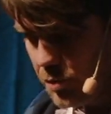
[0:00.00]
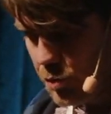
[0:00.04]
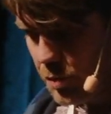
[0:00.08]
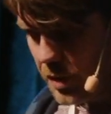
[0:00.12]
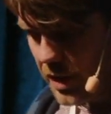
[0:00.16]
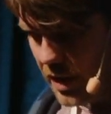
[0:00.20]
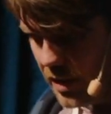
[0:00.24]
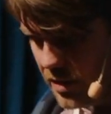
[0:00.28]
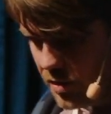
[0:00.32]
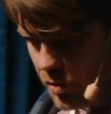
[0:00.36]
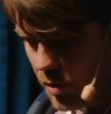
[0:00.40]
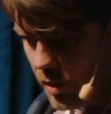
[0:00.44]
we
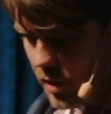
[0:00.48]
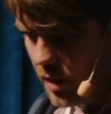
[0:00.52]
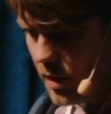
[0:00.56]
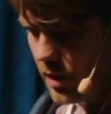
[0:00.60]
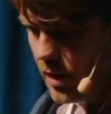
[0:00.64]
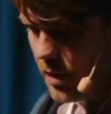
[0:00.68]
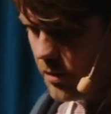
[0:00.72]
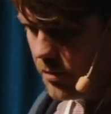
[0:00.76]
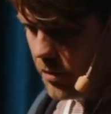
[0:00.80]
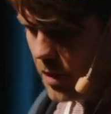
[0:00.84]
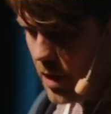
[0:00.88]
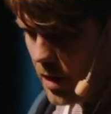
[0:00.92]
can sort
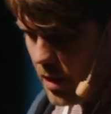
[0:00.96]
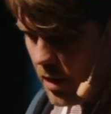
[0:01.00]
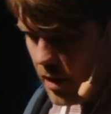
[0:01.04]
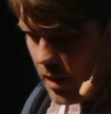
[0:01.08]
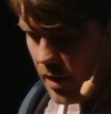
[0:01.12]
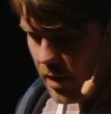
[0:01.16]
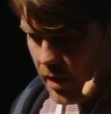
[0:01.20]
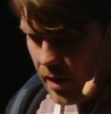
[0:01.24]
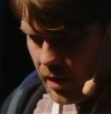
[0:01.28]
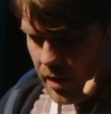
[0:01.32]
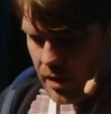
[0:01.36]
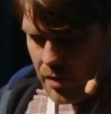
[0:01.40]
of
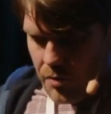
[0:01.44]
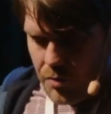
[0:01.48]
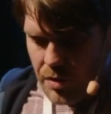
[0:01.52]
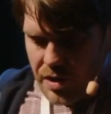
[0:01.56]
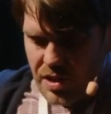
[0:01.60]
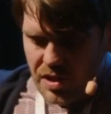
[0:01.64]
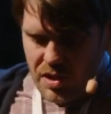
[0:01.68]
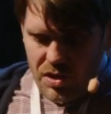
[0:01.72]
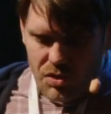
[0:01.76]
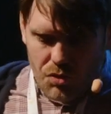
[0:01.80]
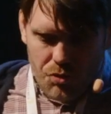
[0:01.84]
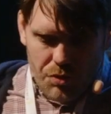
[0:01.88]

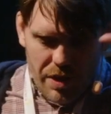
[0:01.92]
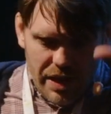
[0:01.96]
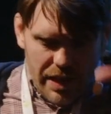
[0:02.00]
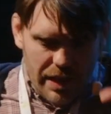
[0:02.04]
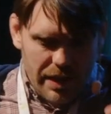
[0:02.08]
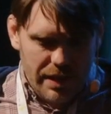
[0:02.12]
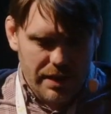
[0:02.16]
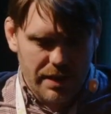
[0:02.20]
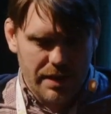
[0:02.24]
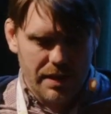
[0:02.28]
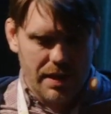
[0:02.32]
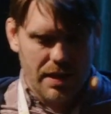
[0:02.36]

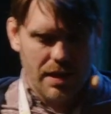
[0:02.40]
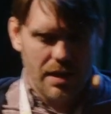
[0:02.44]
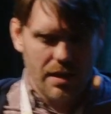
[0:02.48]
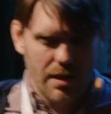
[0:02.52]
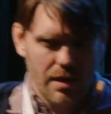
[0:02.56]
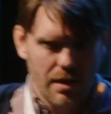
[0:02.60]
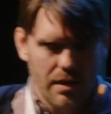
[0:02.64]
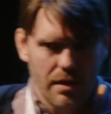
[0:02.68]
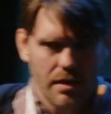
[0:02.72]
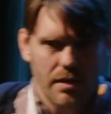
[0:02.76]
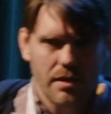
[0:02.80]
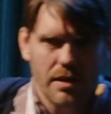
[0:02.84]
restrict
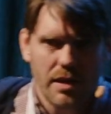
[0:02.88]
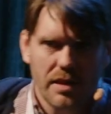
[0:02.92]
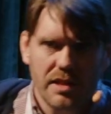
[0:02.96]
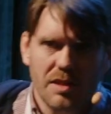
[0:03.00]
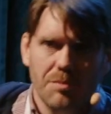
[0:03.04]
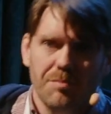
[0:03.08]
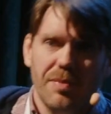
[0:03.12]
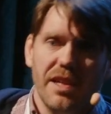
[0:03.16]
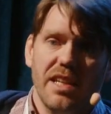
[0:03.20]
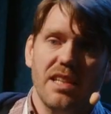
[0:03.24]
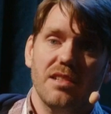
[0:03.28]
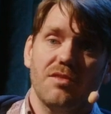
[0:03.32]
the
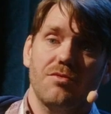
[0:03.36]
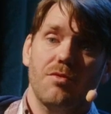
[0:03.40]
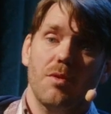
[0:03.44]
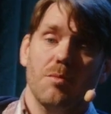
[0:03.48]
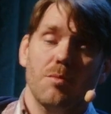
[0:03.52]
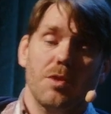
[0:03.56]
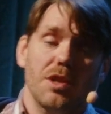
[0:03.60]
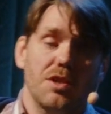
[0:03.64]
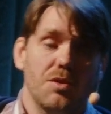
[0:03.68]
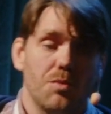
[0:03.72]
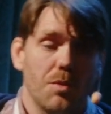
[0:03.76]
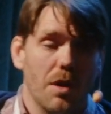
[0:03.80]
space from
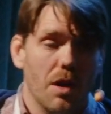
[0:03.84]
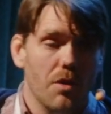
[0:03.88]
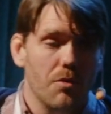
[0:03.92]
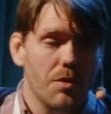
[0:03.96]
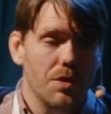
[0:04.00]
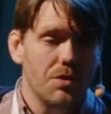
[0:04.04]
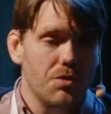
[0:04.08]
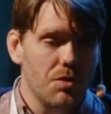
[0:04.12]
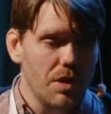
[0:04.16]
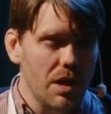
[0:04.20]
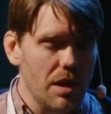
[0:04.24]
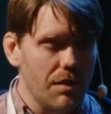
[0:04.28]
which we are
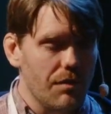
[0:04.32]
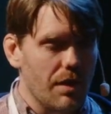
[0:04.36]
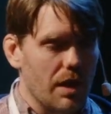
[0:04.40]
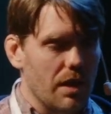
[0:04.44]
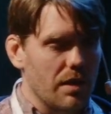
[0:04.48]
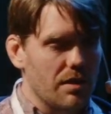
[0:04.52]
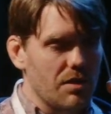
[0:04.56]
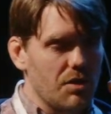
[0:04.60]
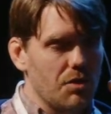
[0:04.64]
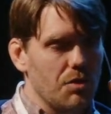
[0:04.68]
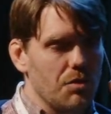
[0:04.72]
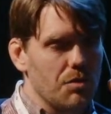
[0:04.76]
retrieving
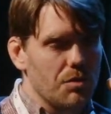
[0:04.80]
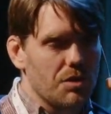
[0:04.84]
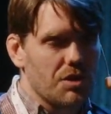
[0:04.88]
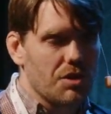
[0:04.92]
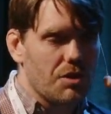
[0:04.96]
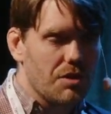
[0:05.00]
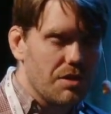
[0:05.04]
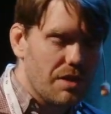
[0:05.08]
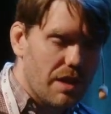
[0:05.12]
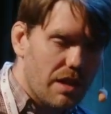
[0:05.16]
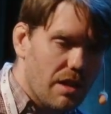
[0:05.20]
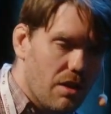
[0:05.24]
to
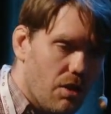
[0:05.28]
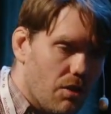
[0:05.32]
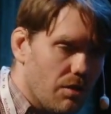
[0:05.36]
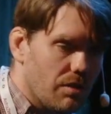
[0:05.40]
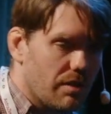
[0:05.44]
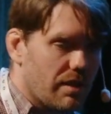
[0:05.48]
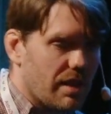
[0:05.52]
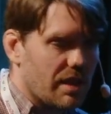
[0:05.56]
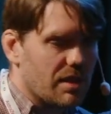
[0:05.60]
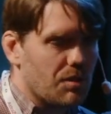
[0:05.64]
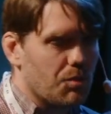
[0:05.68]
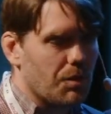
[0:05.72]
certain
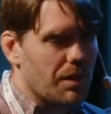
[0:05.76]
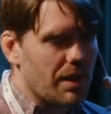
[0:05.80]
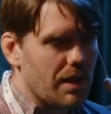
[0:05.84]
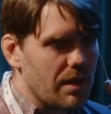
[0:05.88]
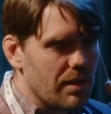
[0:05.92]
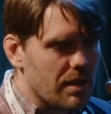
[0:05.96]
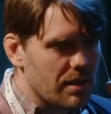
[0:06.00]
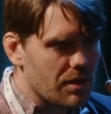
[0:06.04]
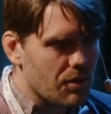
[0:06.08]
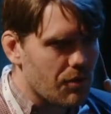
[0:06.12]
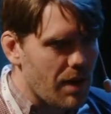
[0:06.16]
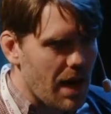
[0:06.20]
contexts within
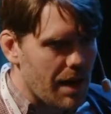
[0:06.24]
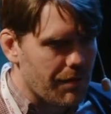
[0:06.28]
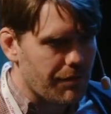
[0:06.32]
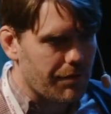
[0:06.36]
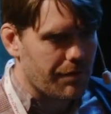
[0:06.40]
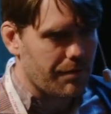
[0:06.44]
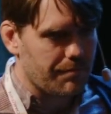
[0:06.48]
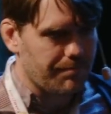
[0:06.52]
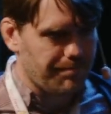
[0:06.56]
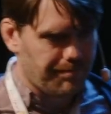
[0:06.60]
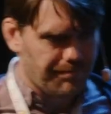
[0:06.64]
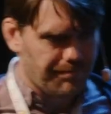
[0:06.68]
this graph.